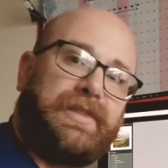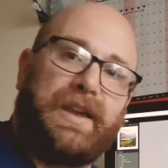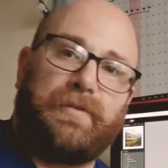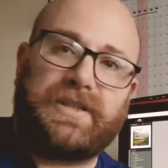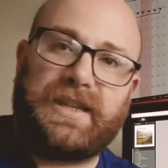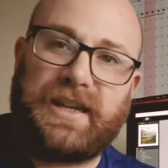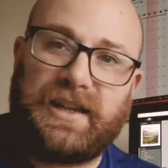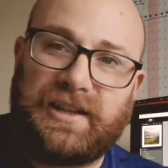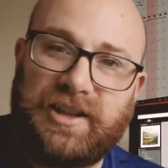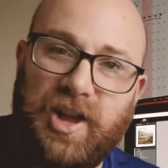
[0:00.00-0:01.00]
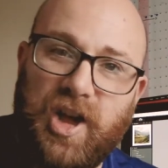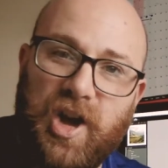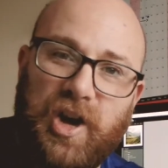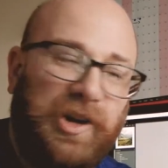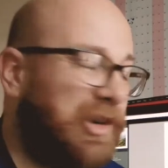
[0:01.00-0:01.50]
that was taken
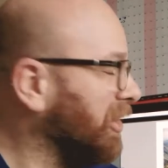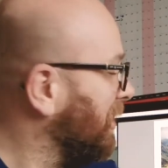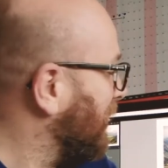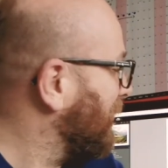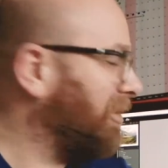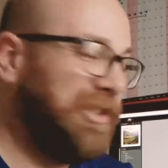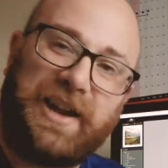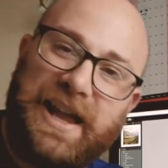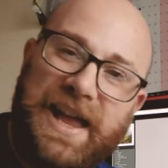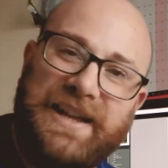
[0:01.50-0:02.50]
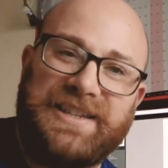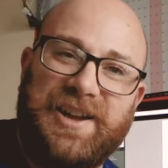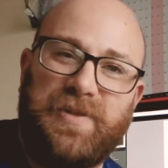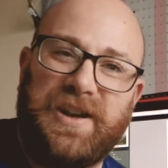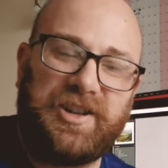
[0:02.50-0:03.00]
on a Ektar
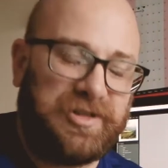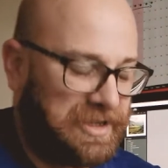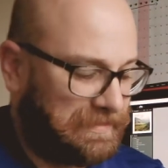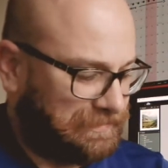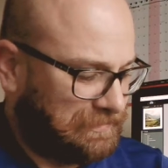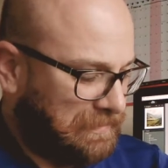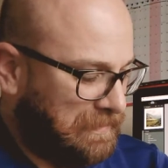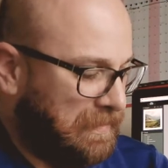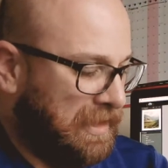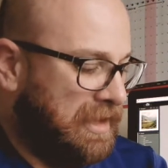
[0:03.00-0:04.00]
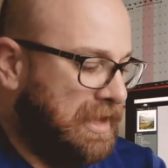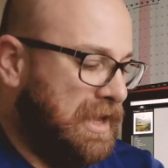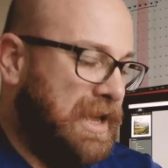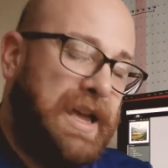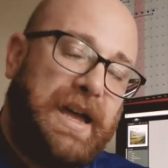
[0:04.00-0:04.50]
100.
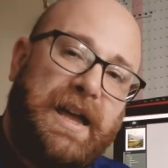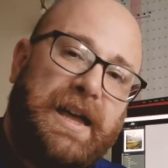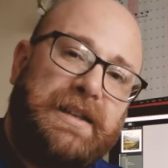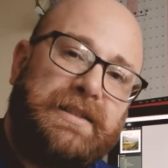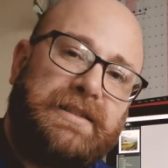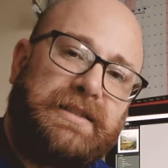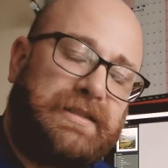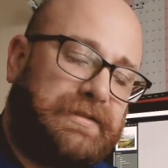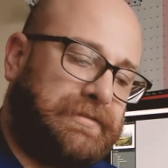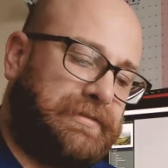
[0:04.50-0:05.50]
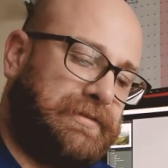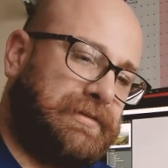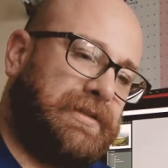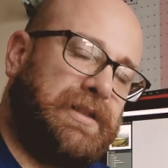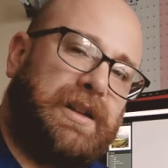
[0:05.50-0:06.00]
And
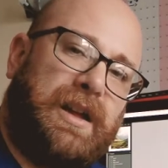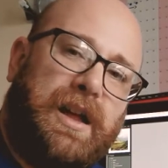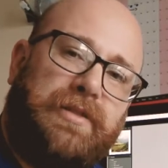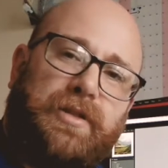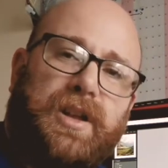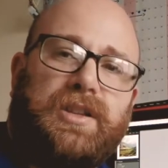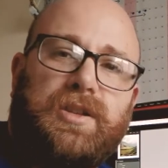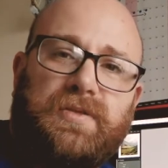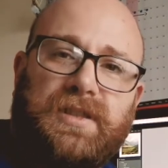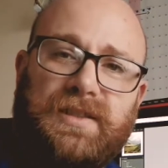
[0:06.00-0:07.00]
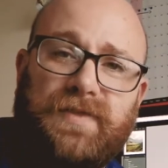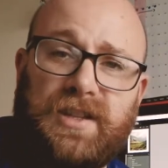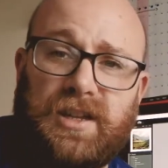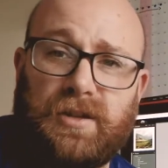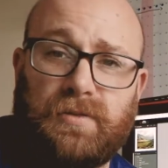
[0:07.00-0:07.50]
I thought I'd use this
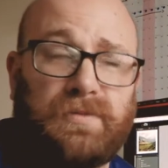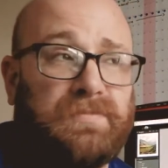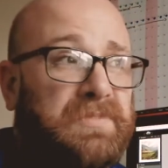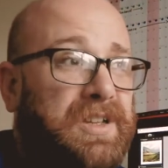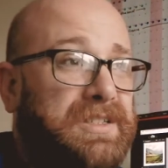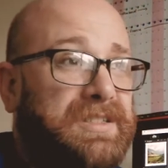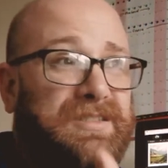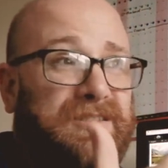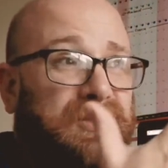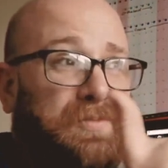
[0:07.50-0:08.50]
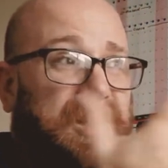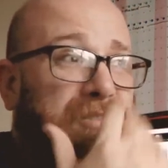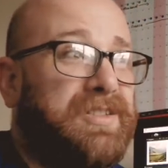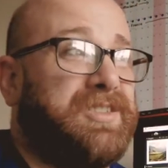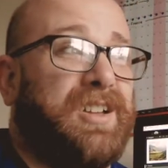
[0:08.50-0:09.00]
video because the
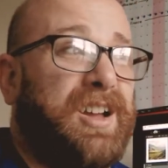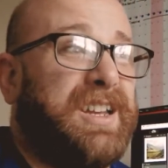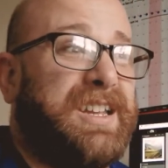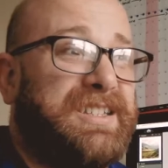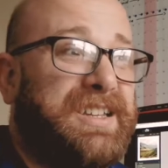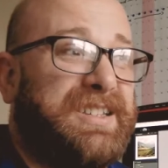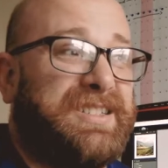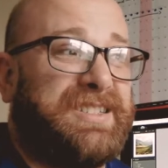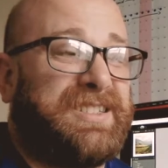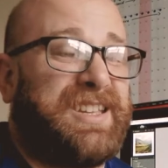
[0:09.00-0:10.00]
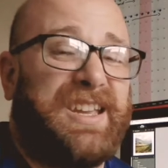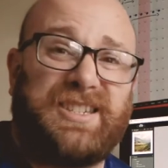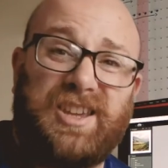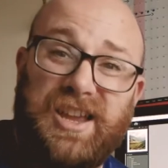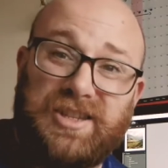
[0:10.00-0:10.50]
weather outside,
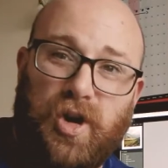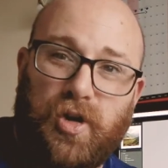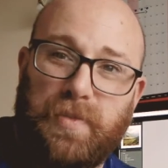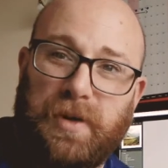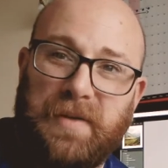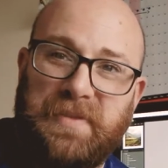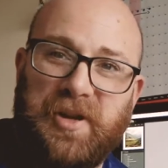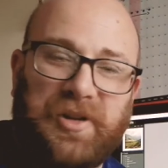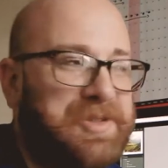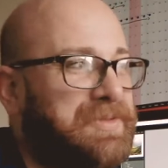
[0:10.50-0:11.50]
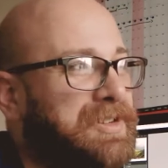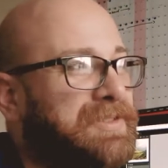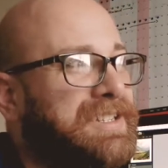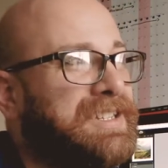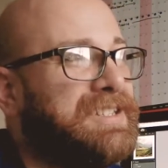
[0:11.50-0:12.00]
it's horrible, I'll be honest with you.
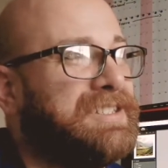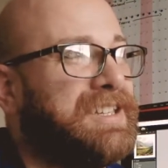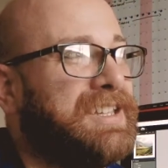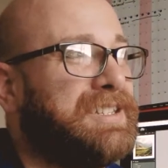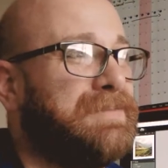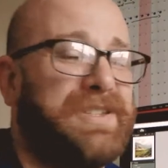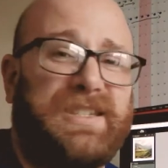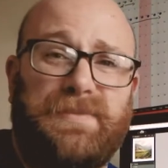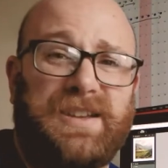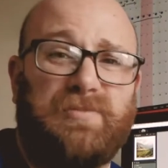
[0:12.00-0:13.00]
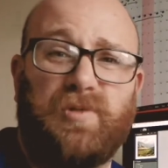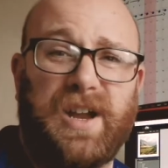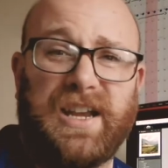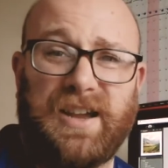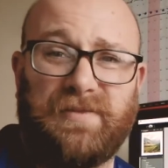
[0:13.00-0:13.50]
It's been tipping down with
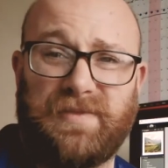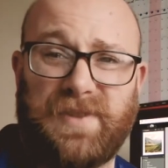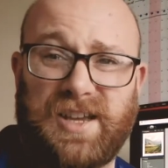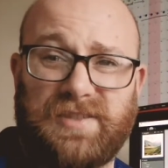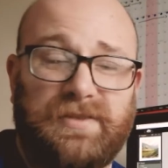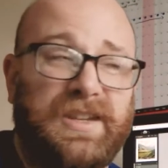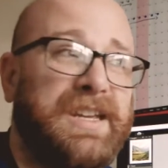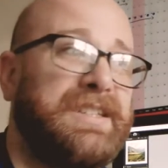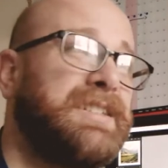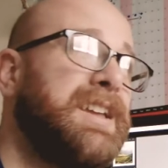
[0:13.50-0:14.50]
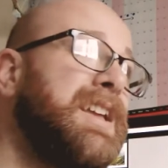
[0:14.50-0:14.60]
rain now for the past few days.